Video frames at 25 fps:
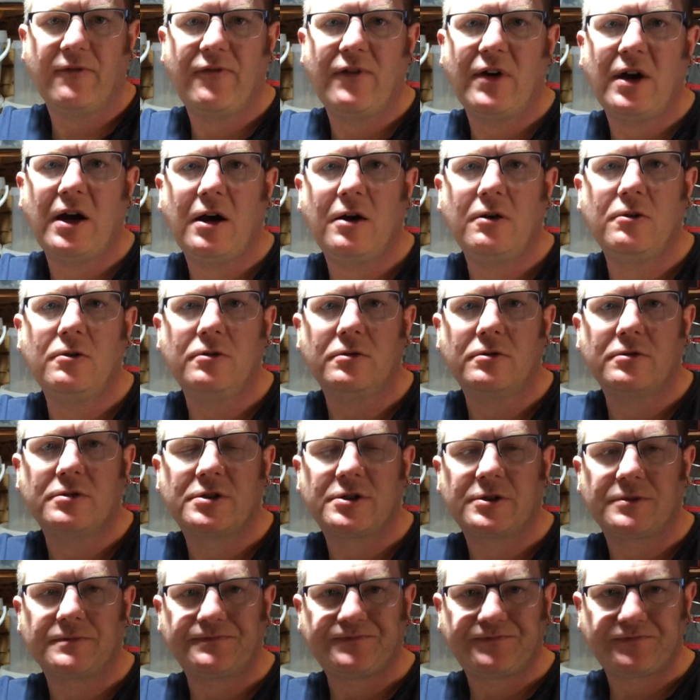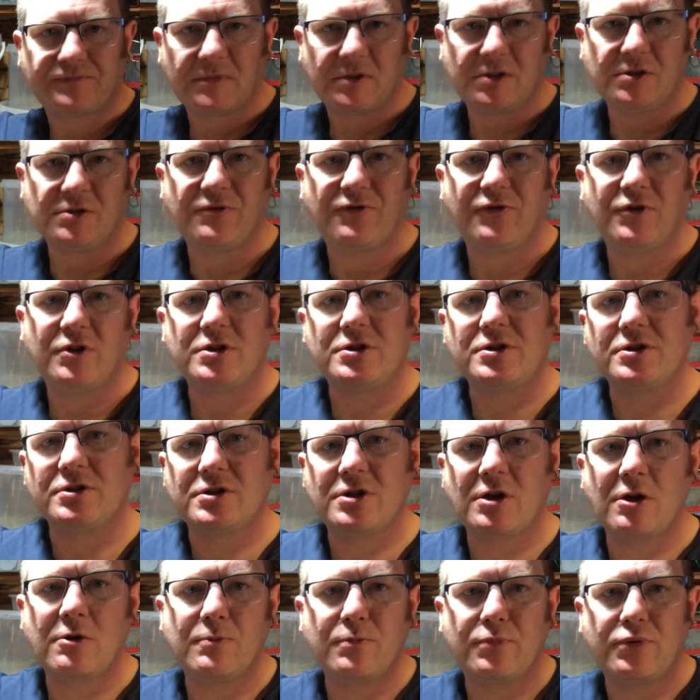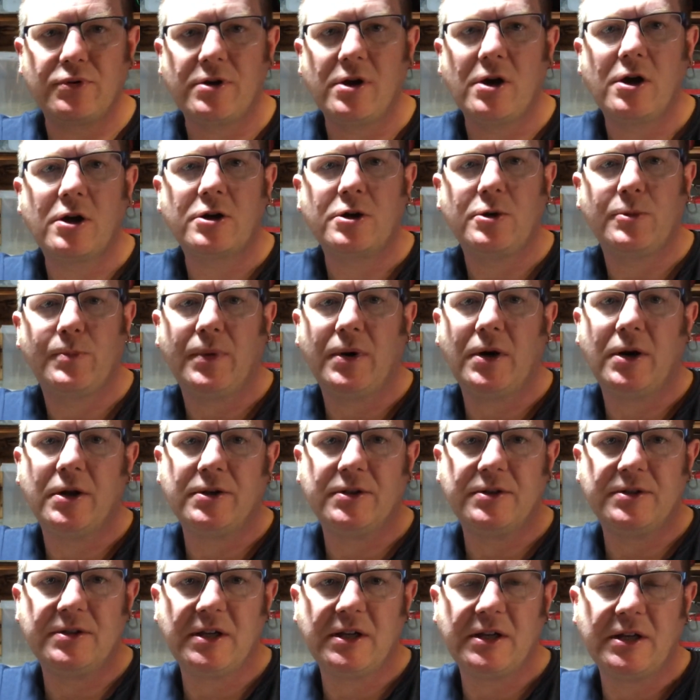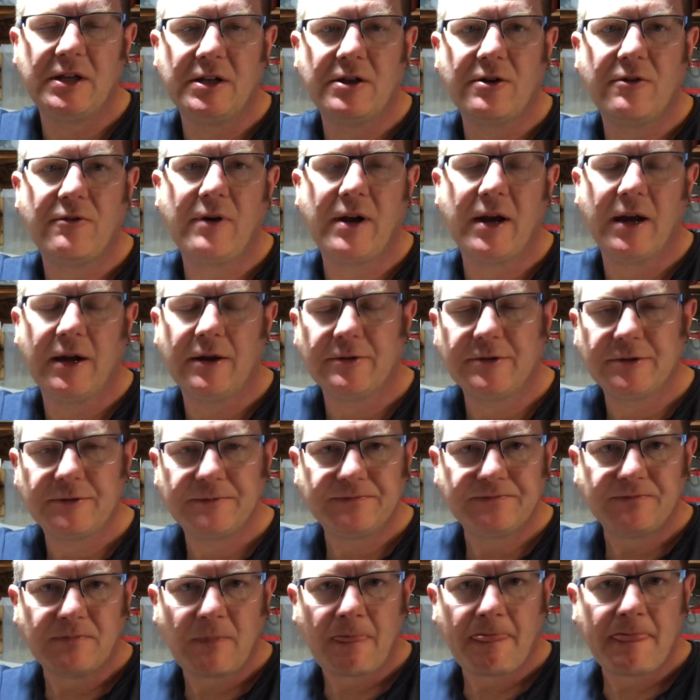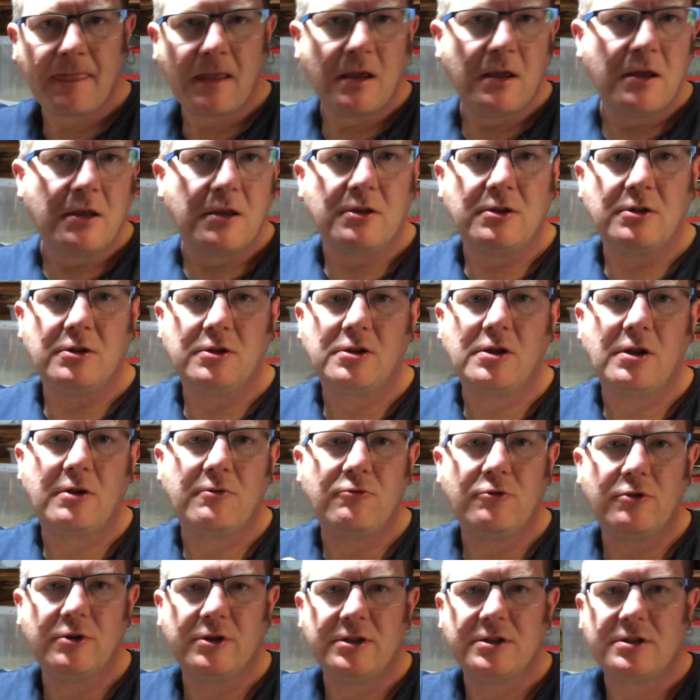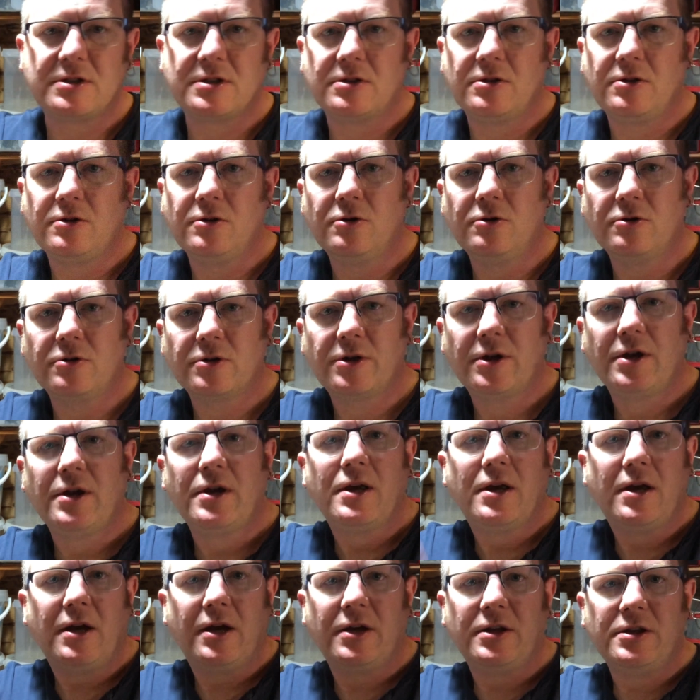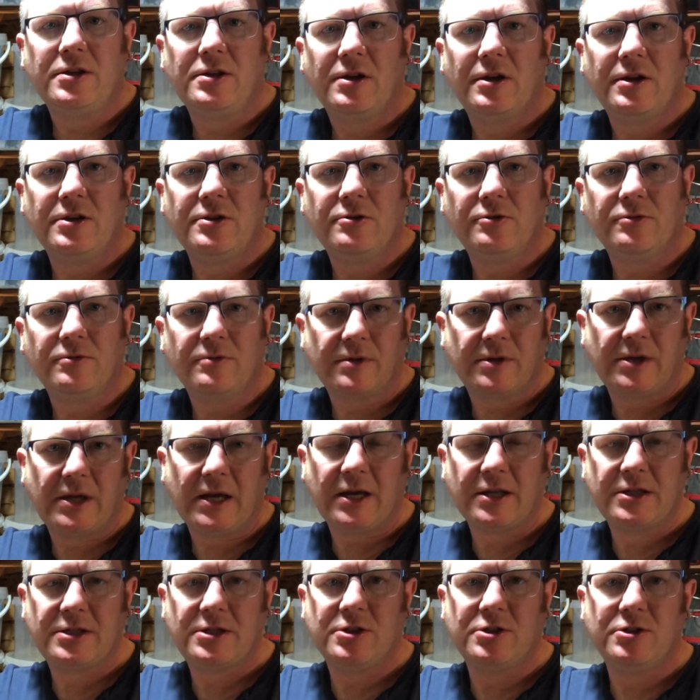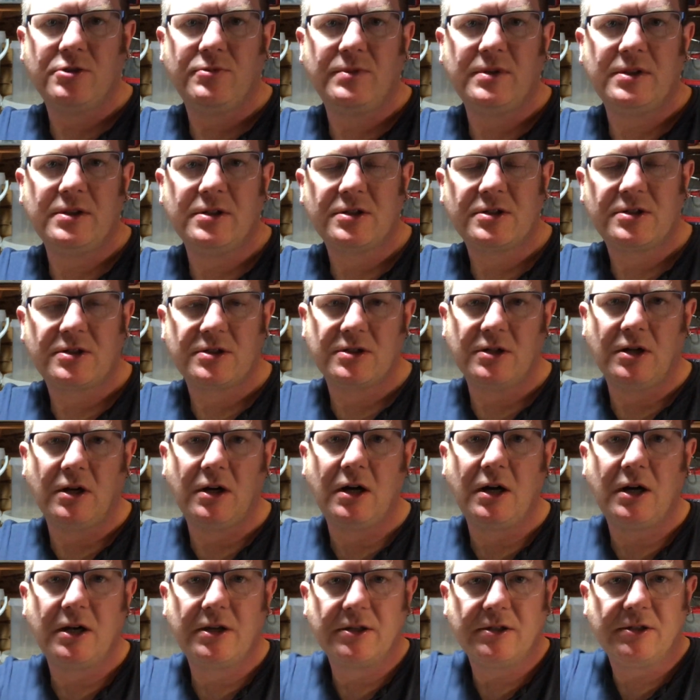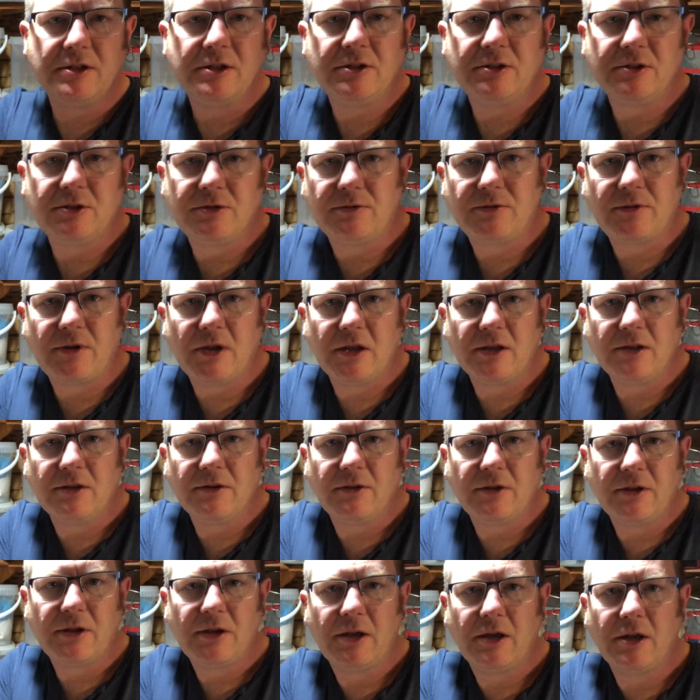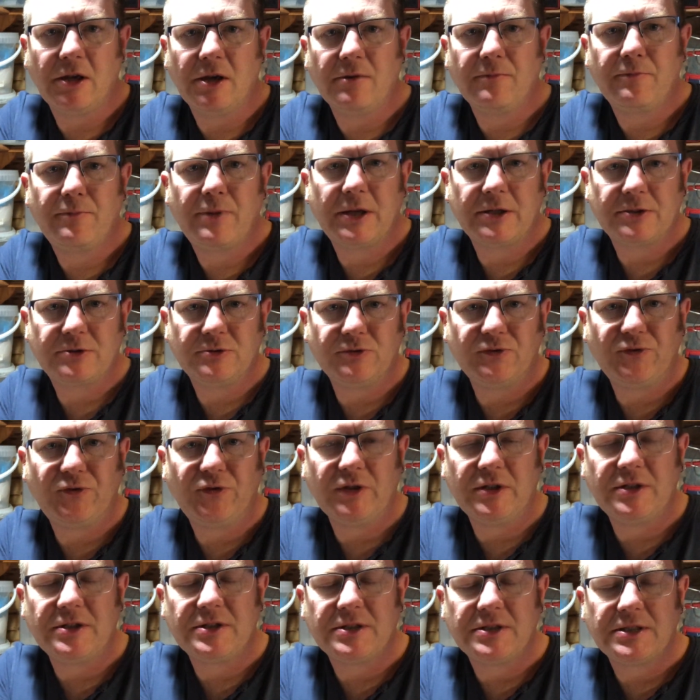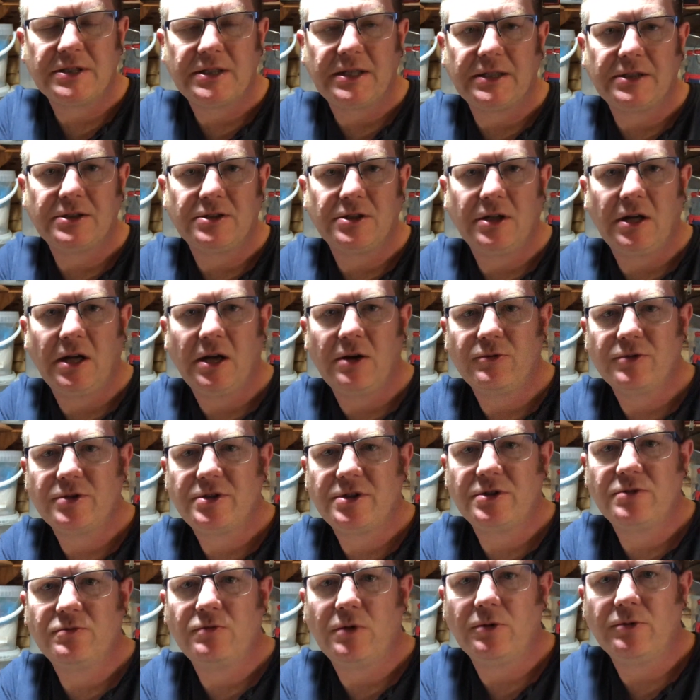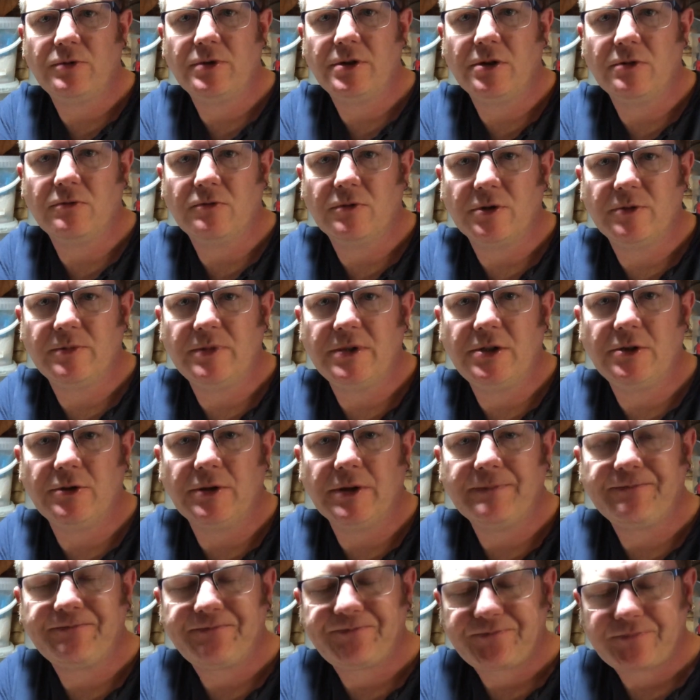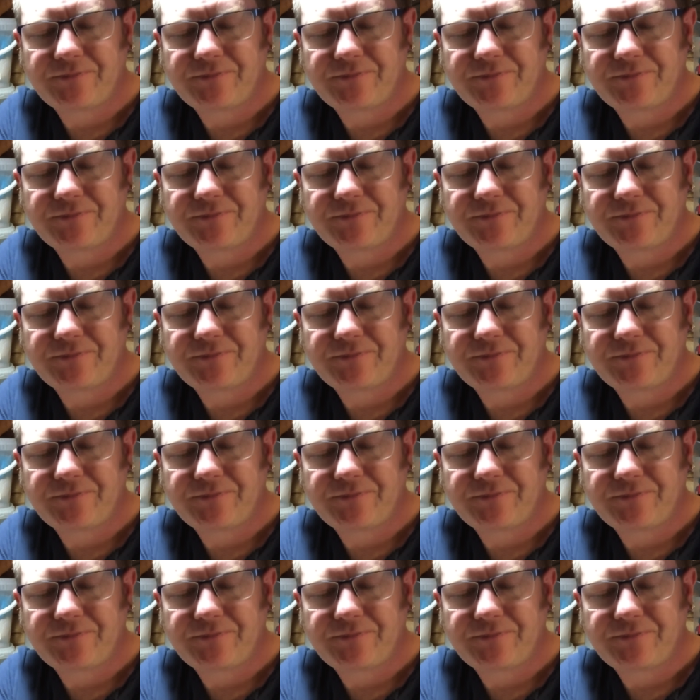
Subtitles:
foul hooks, because the fish are so preoccupied at digging around that they run into the hook and you end up catching them in the side and in the pectoral fins and things like that, which is what we don't want to be doing.